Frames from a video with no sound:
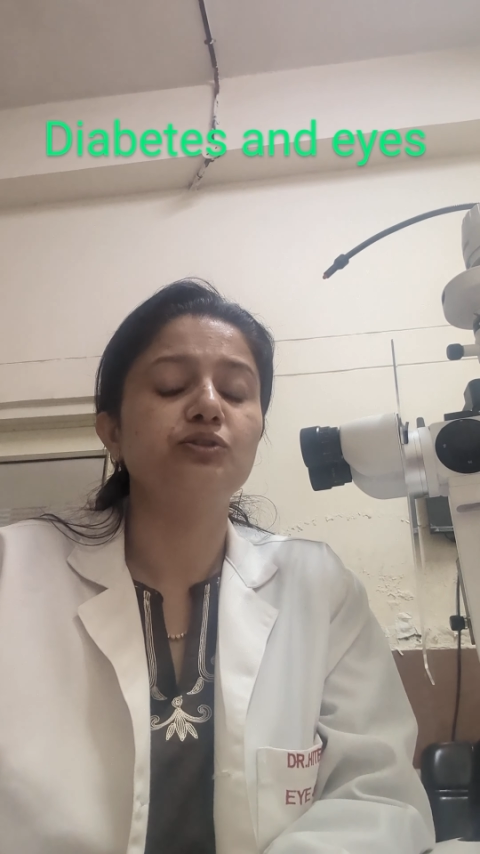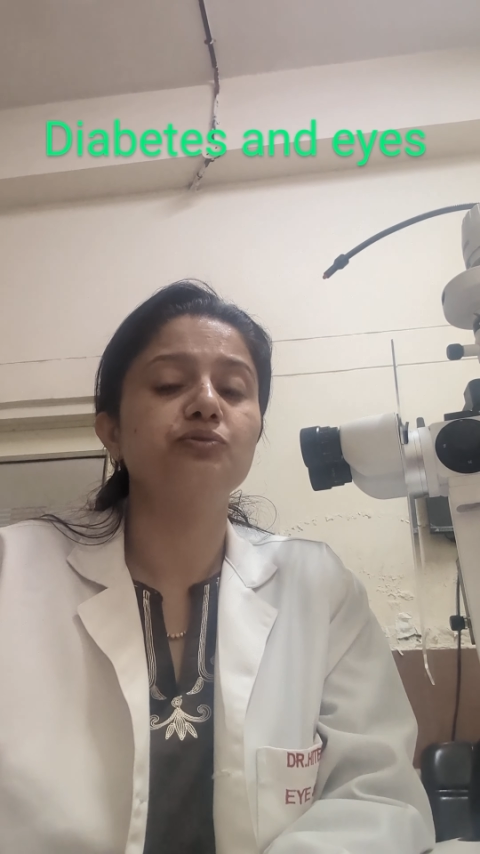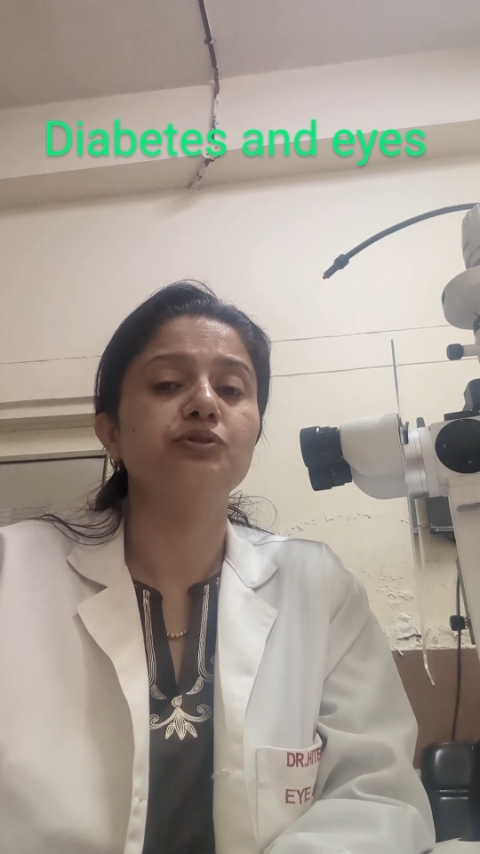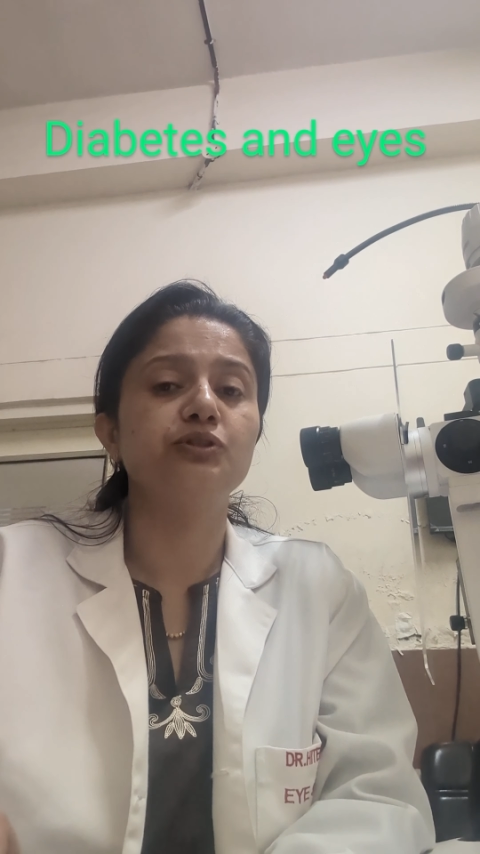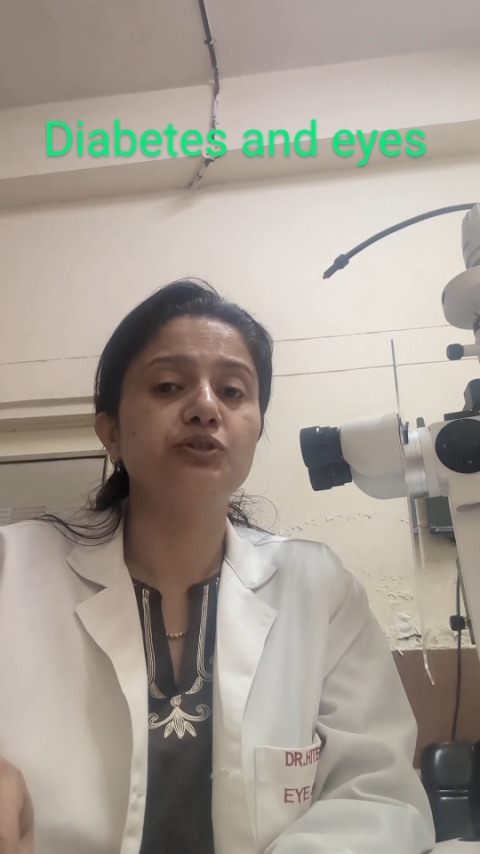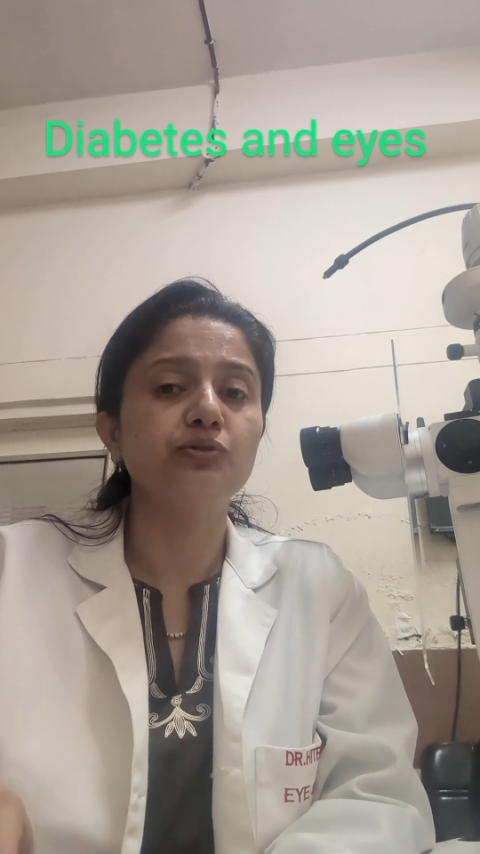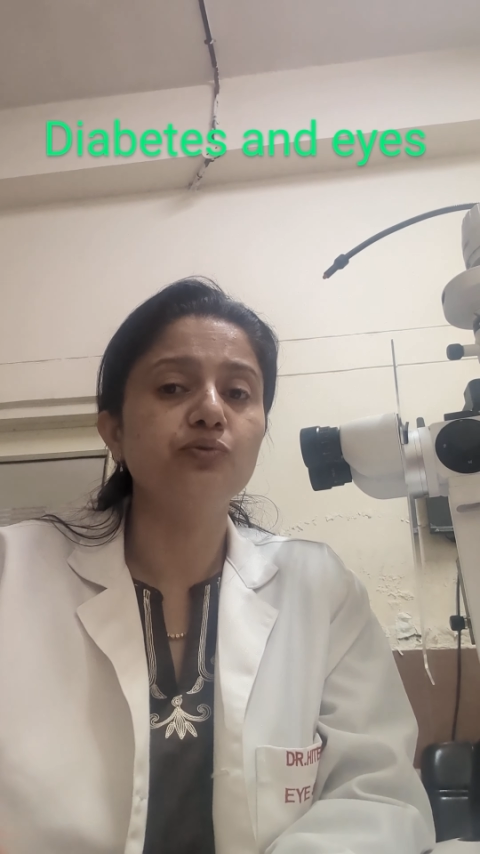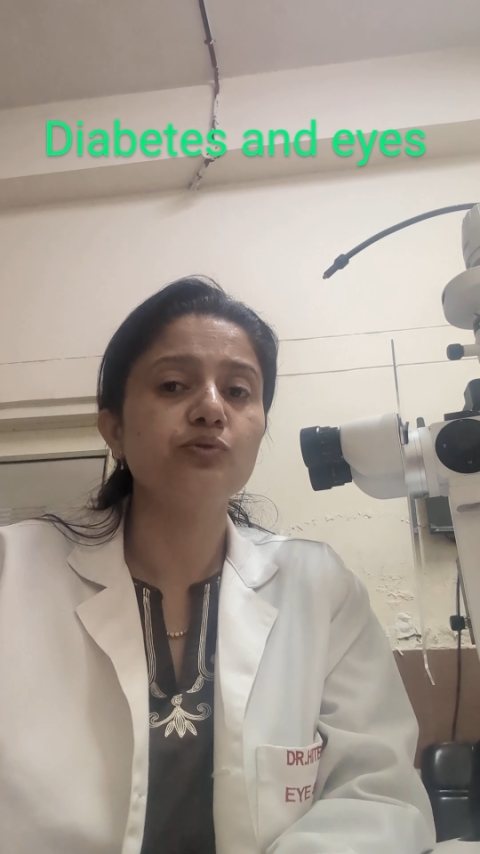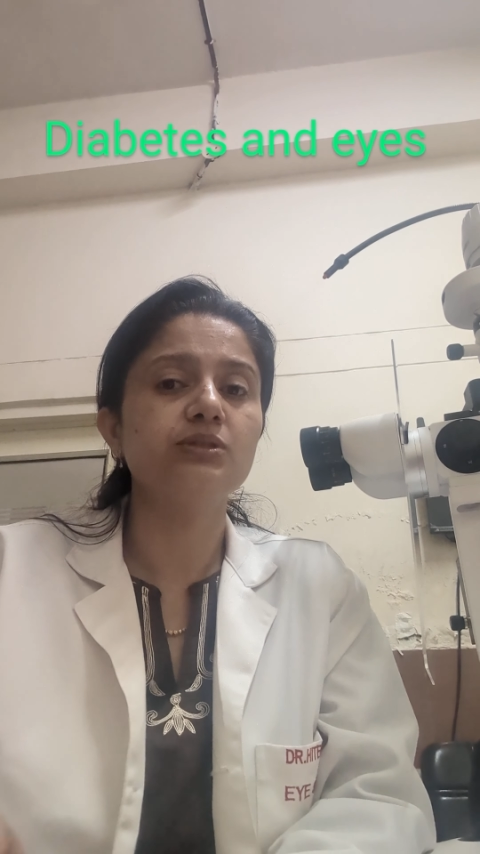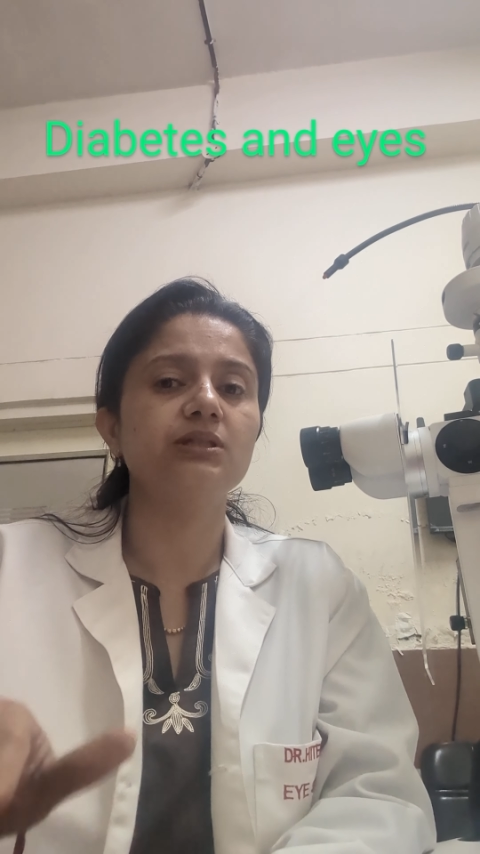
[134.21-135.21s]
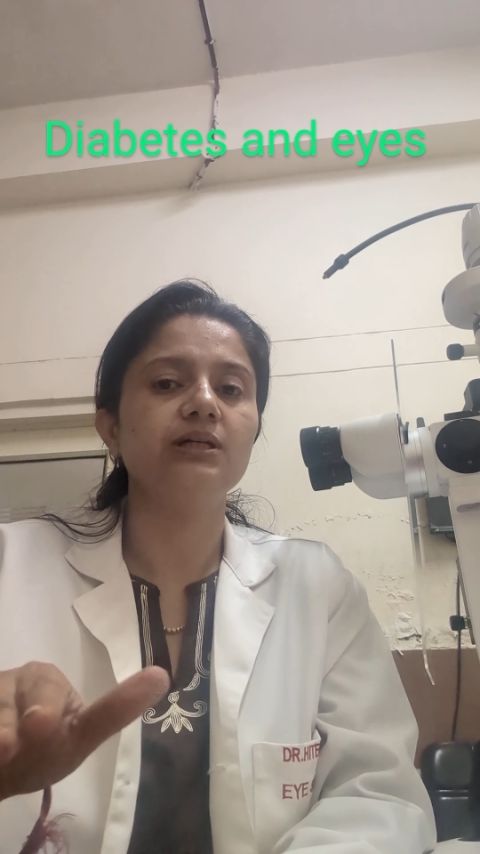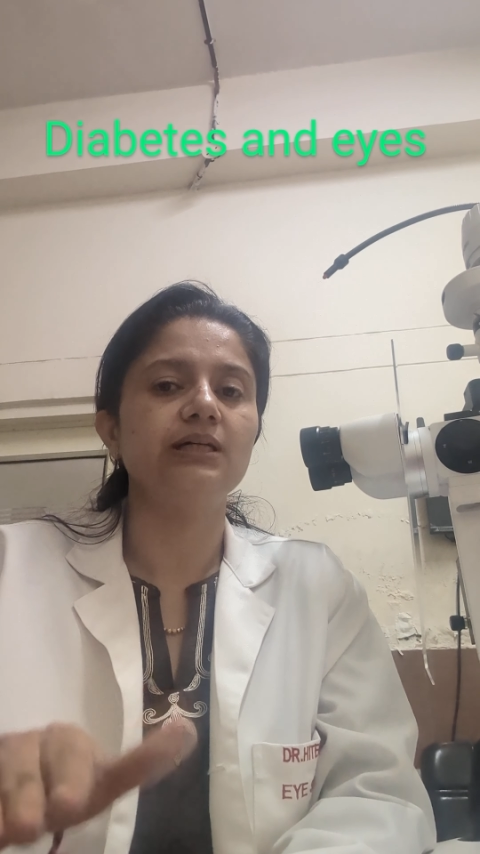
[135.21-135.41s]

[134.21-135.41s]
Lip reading: to reduce the